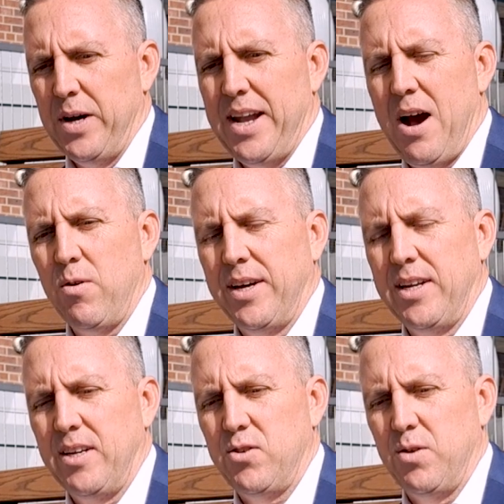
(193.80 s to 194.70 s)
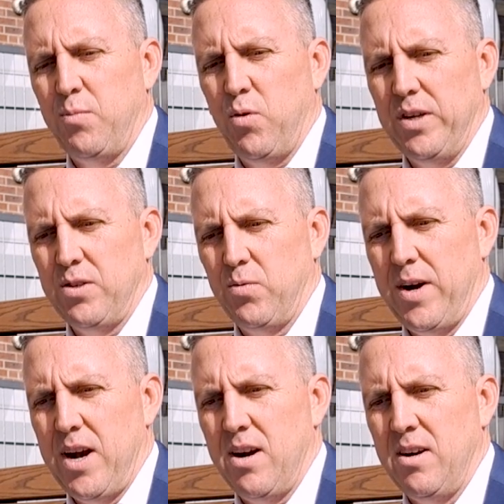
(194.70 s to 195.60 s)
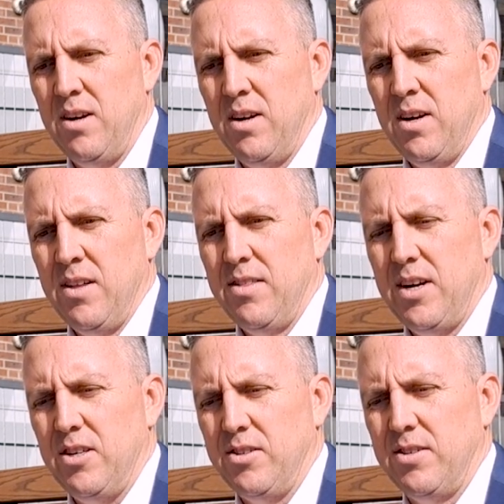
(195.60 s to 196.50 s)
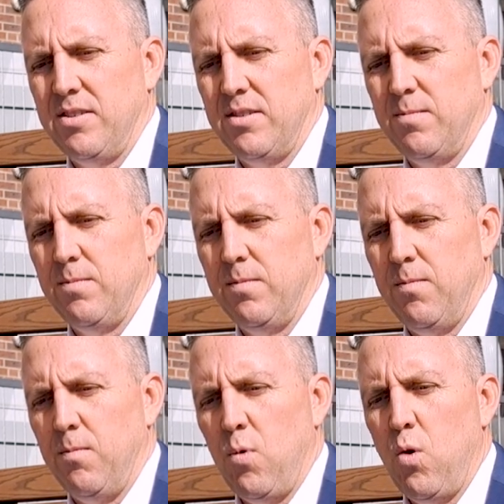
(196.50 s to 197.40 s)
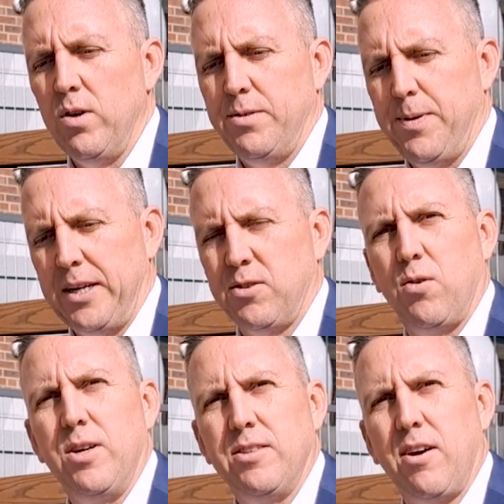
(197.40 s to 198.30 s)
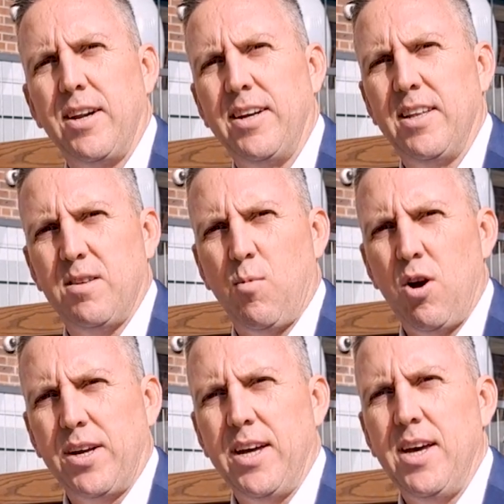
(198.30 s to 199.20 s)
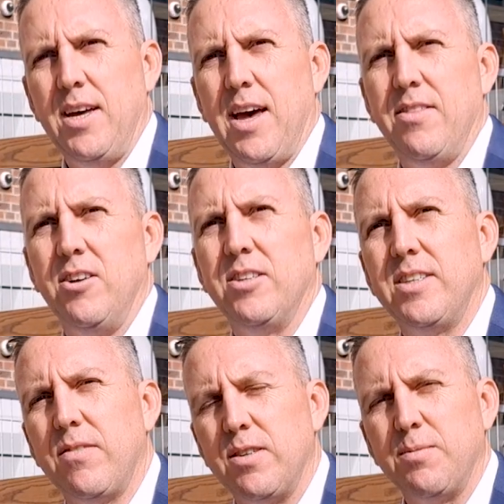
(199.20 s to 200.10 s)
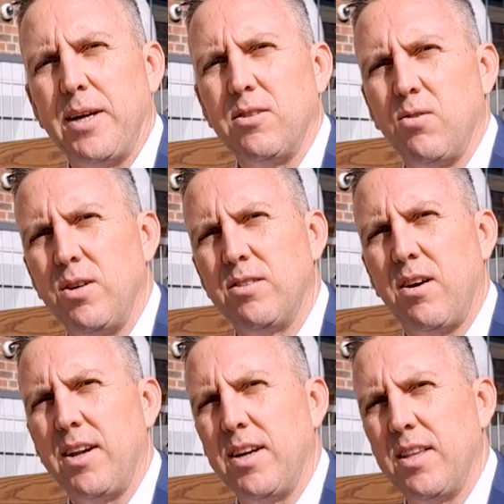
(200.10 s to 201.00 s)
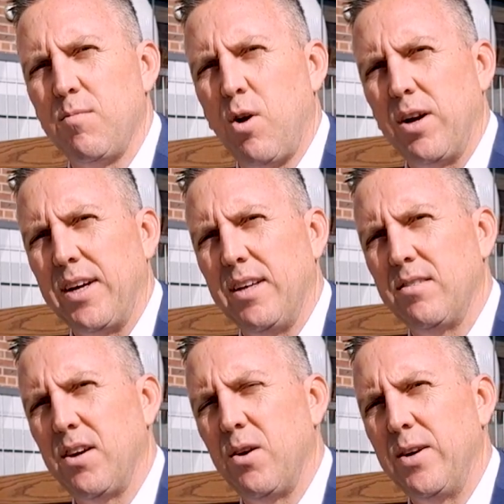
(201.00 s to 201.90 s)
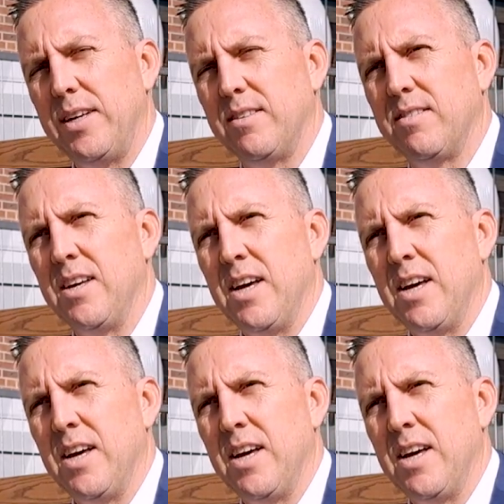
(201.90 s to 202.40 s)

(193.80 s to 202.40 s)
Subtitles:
But now we're getting to a point to where there's more spec stories starting to hit the market, and there's different spec stories starting to hit the market. So it's